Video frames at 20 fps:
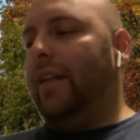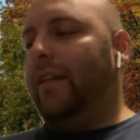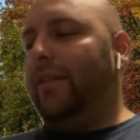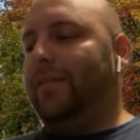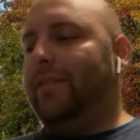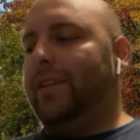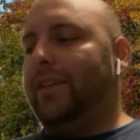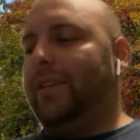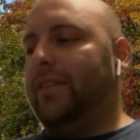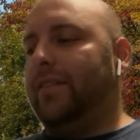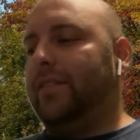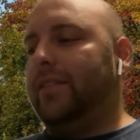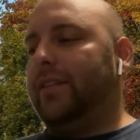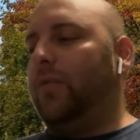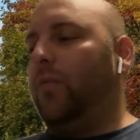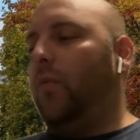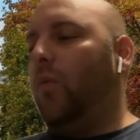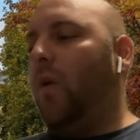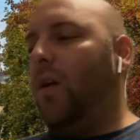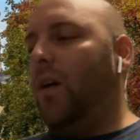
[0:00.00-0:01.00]
Tennessee
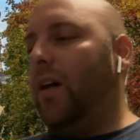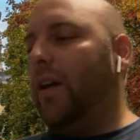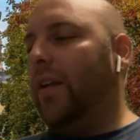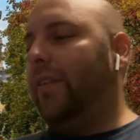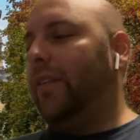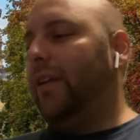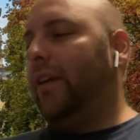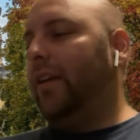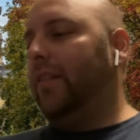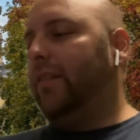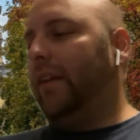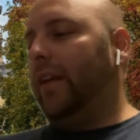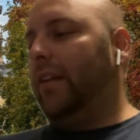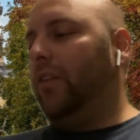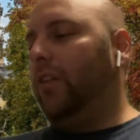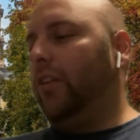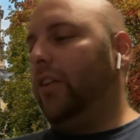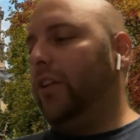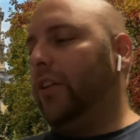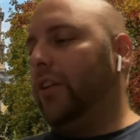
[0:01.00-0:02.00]
won. They
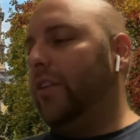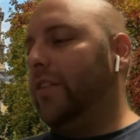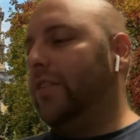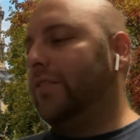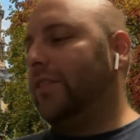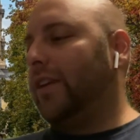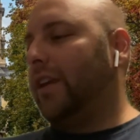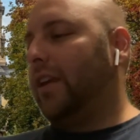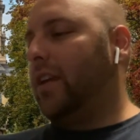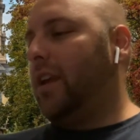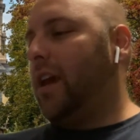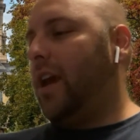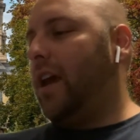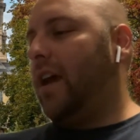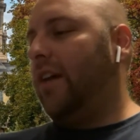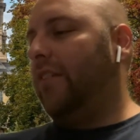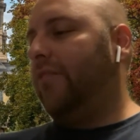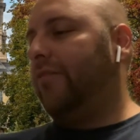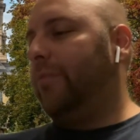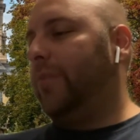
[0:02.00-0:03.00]
look good in the second
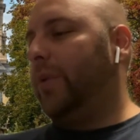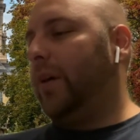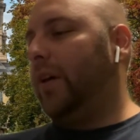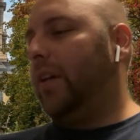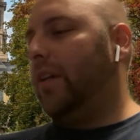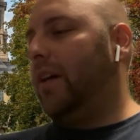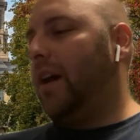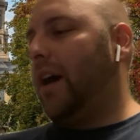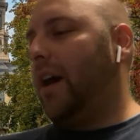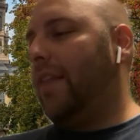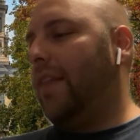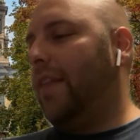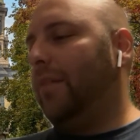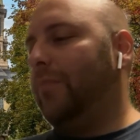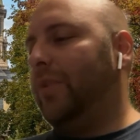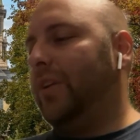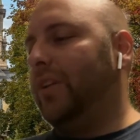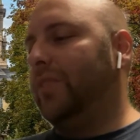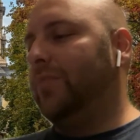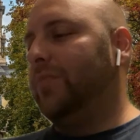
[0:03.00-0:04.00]
half, but I think
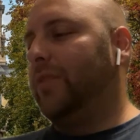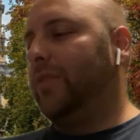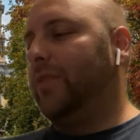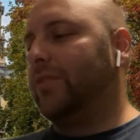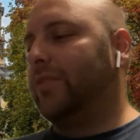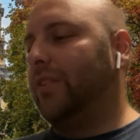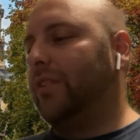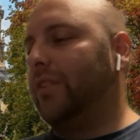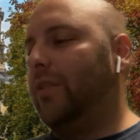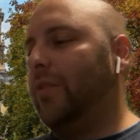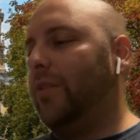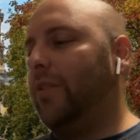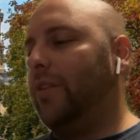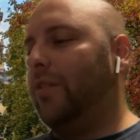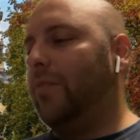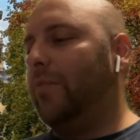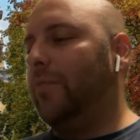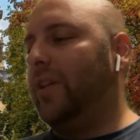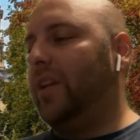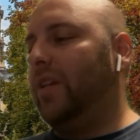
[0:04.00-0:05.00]
Pittsburgh's going to go in
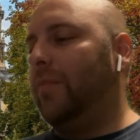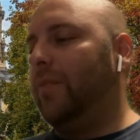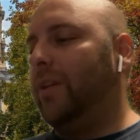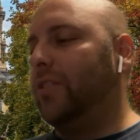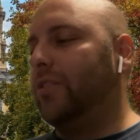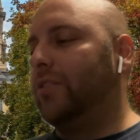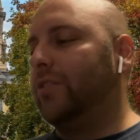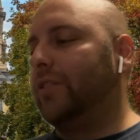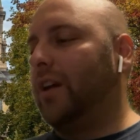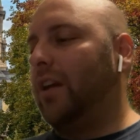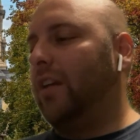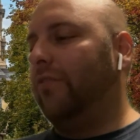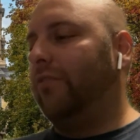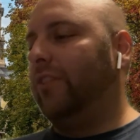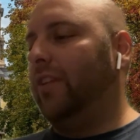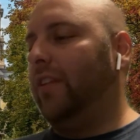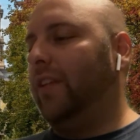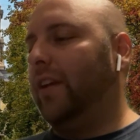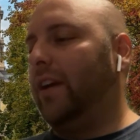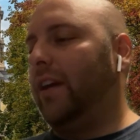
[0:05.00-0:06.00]
there and beat them. I just got a
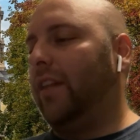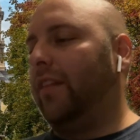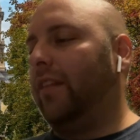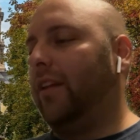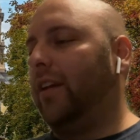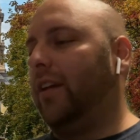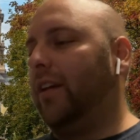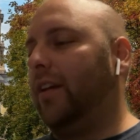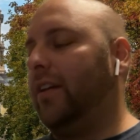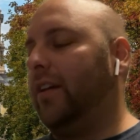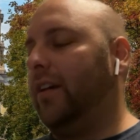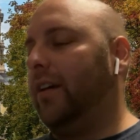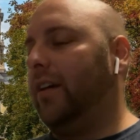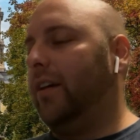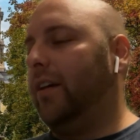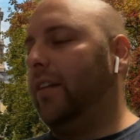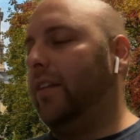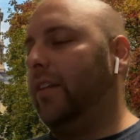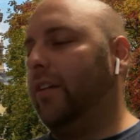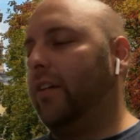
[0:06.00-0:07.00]
feeling. I think
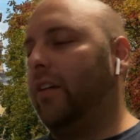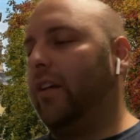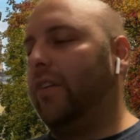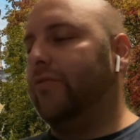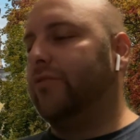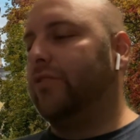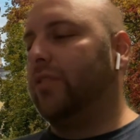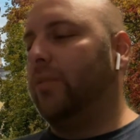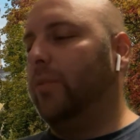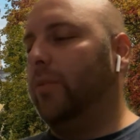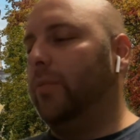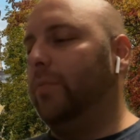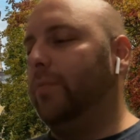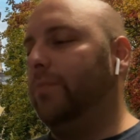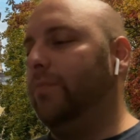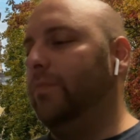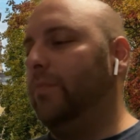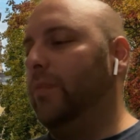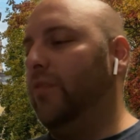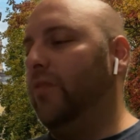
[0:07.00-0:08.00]
they're going to have trouble
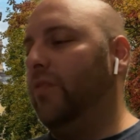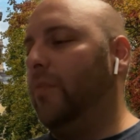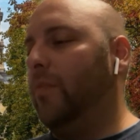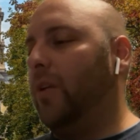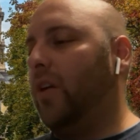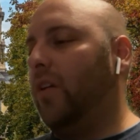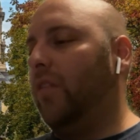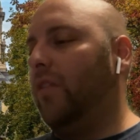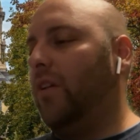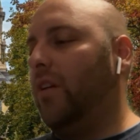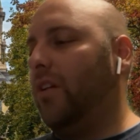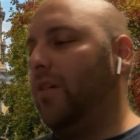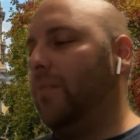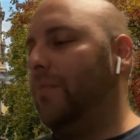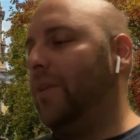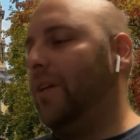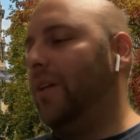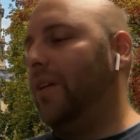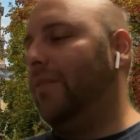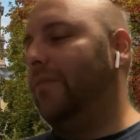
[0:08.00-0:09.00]
moving the ball on them,
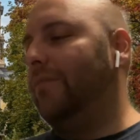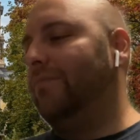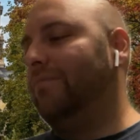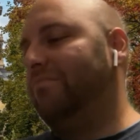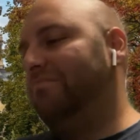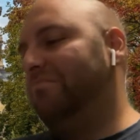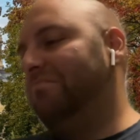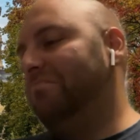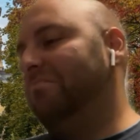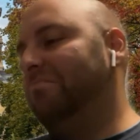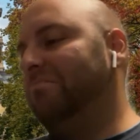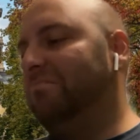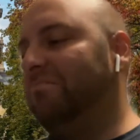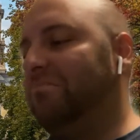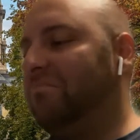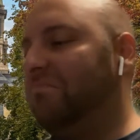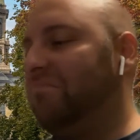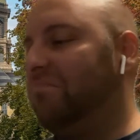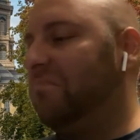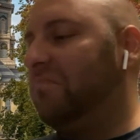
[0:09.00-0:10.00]
and
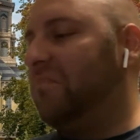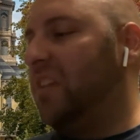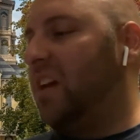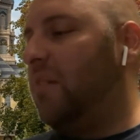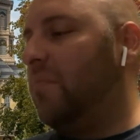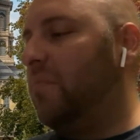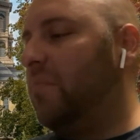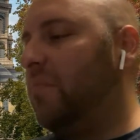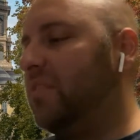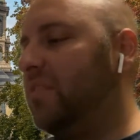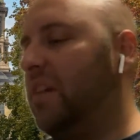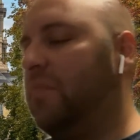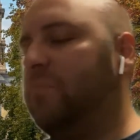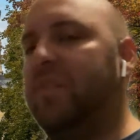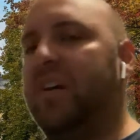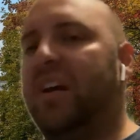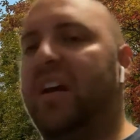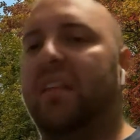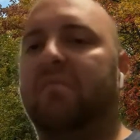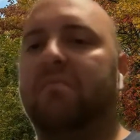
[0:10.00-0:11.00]
I'm going to take
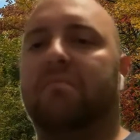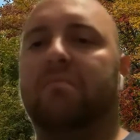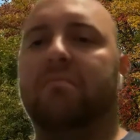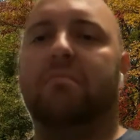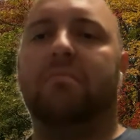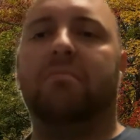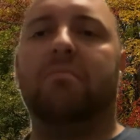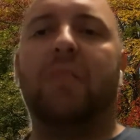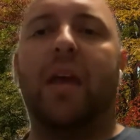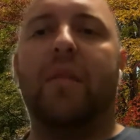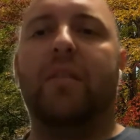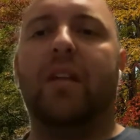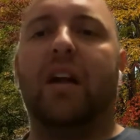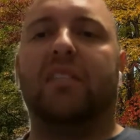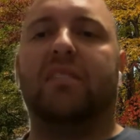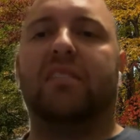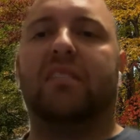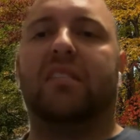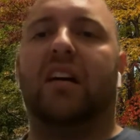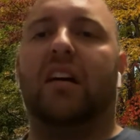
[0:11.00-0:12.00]
Pitt. Maybe
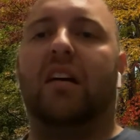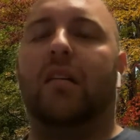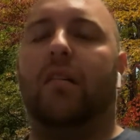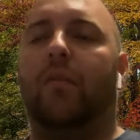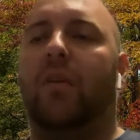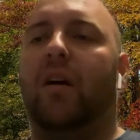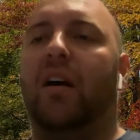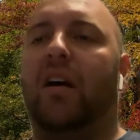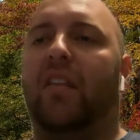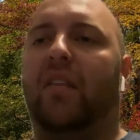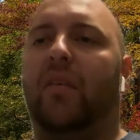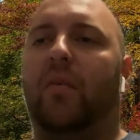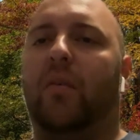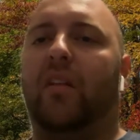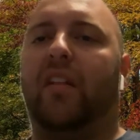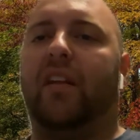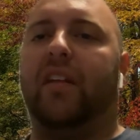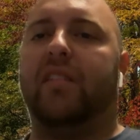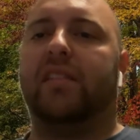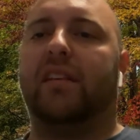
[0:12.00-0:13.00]
not the well, what
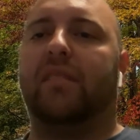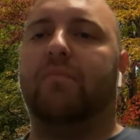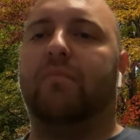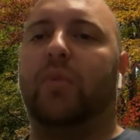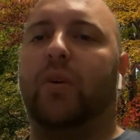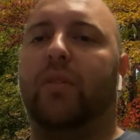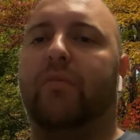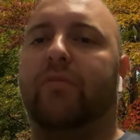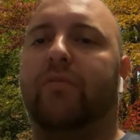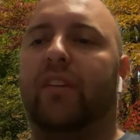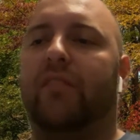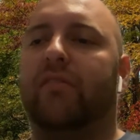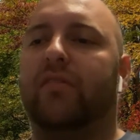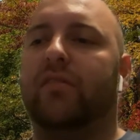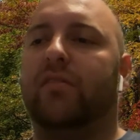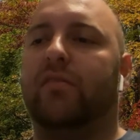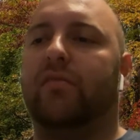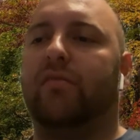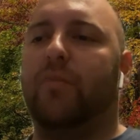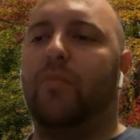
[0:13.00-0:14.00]
are they, 7-point
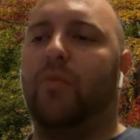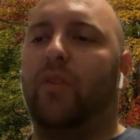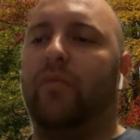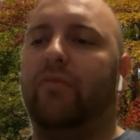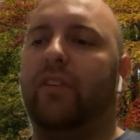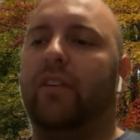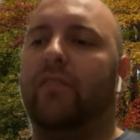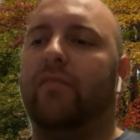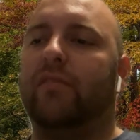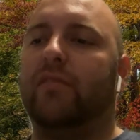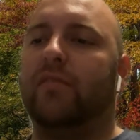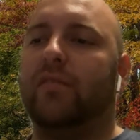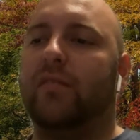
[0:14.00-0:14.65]
favorites, 3-point favorites?